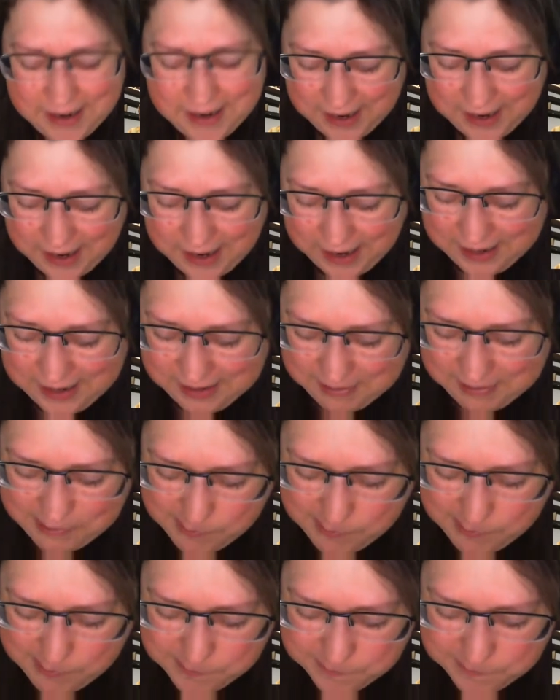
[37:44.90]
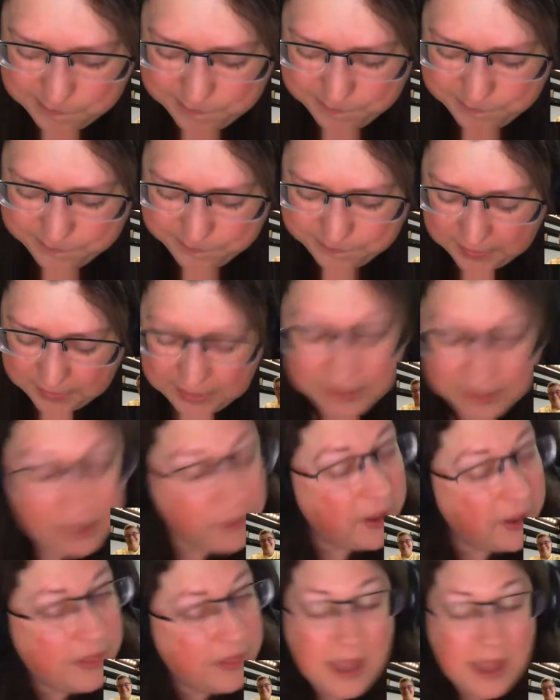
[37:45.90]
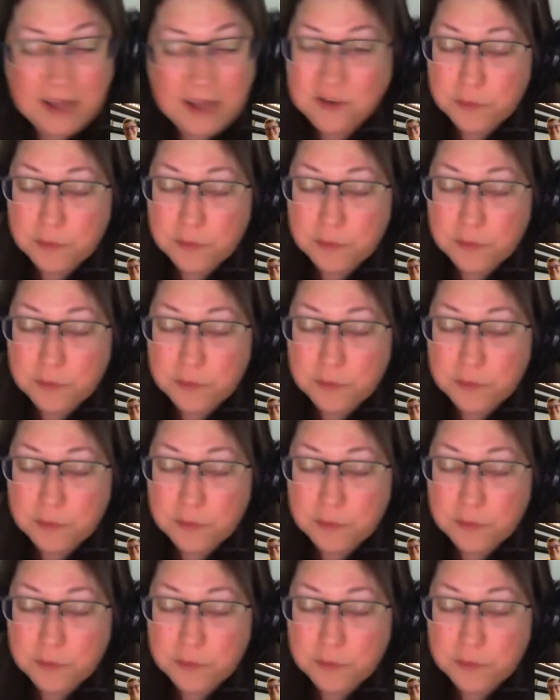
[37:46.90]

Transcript: You know, and that's